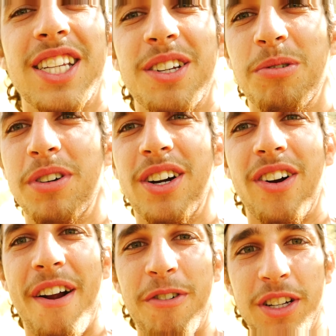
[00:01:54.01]
is a weird
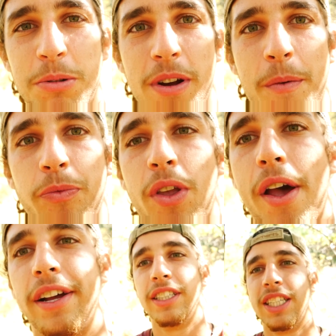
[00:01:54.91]
reference, but
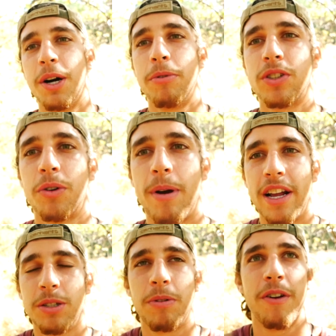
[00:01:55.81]
it almost
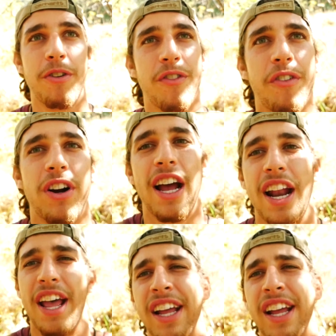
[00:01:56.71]
reminds me if you've ever had